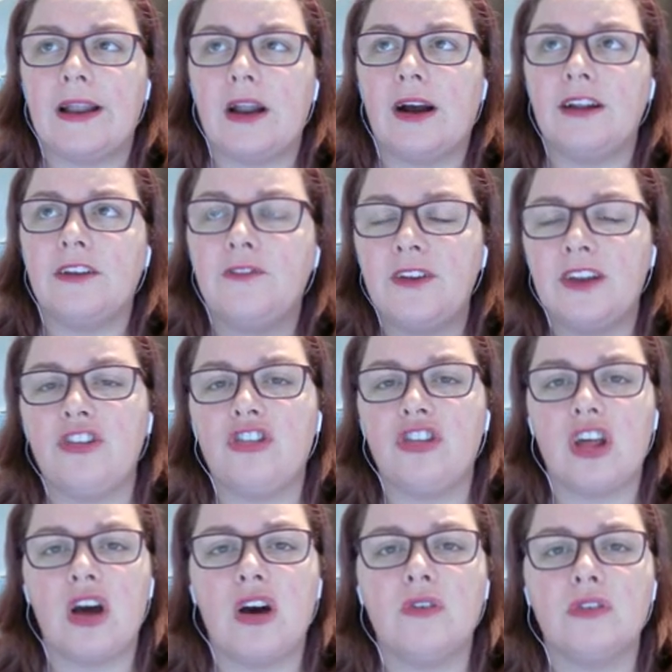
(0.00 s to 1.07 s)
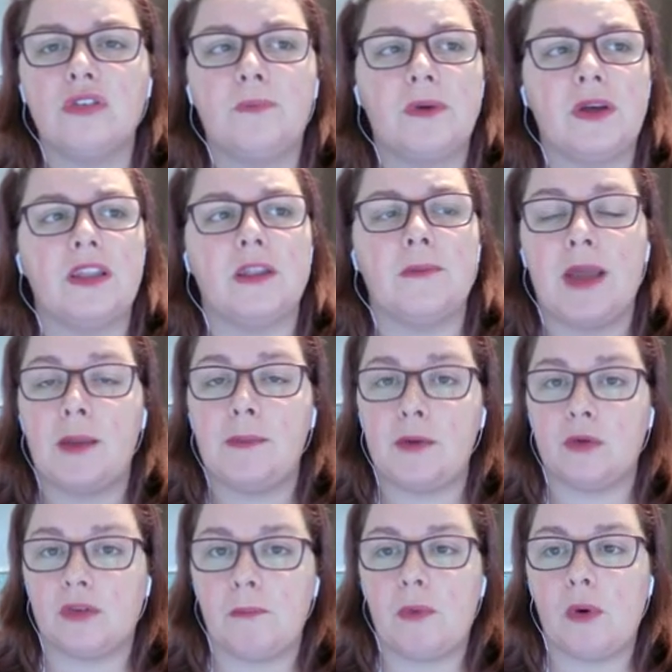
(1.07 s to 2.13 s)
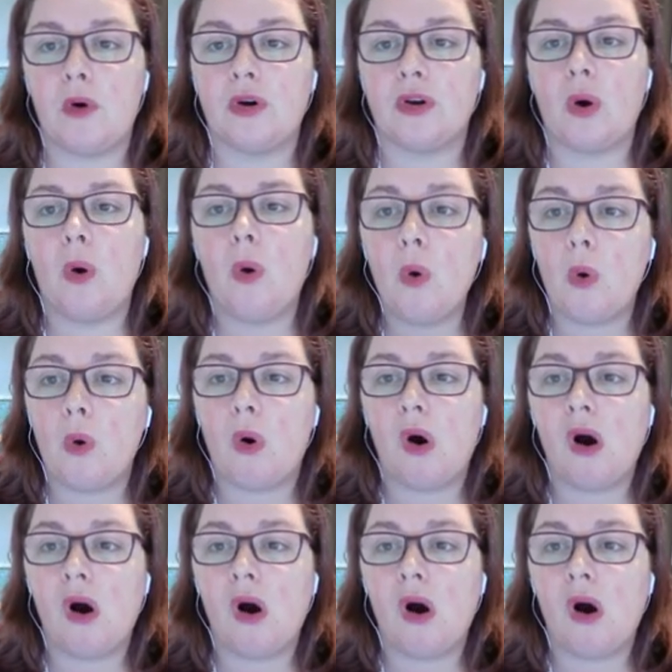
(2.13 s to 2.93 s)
when I'd finish the goals but the baby wasn't born,